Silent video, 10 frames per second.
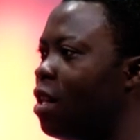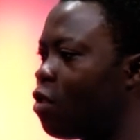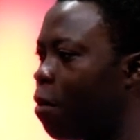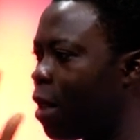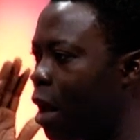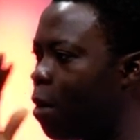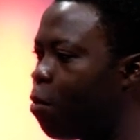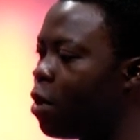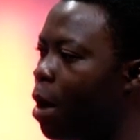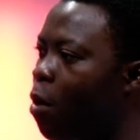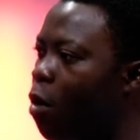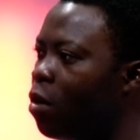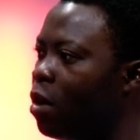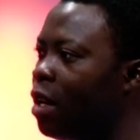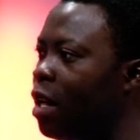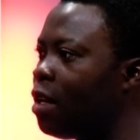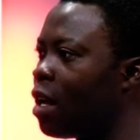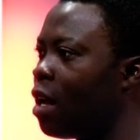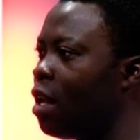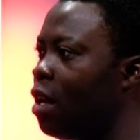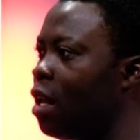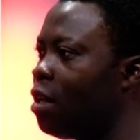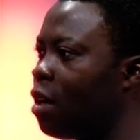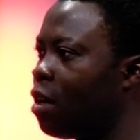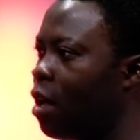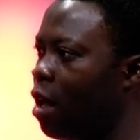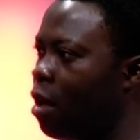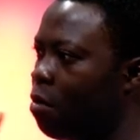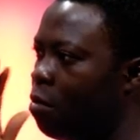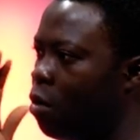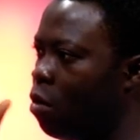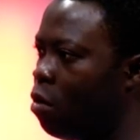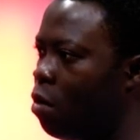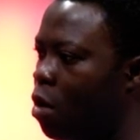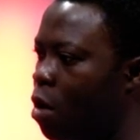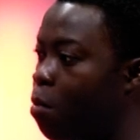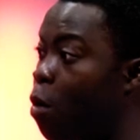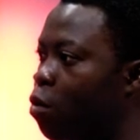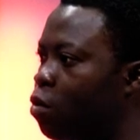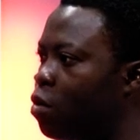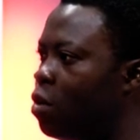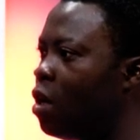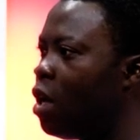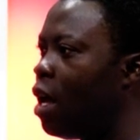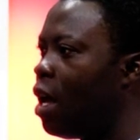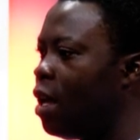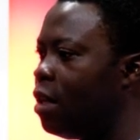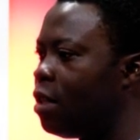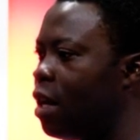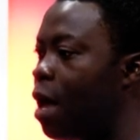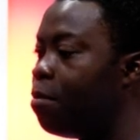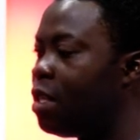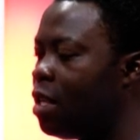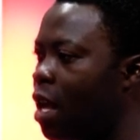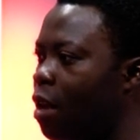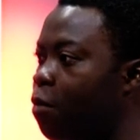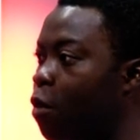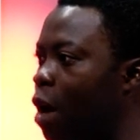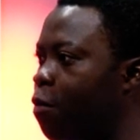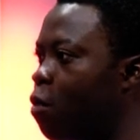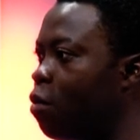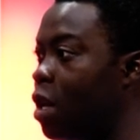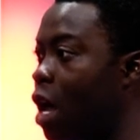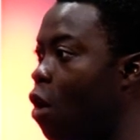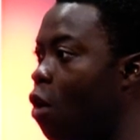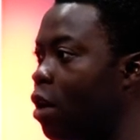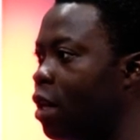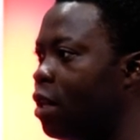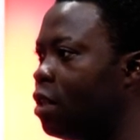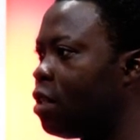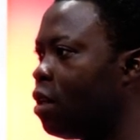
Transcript: Sometimes they put them on electric, poles. And MTN, Vodafone, they are all in it.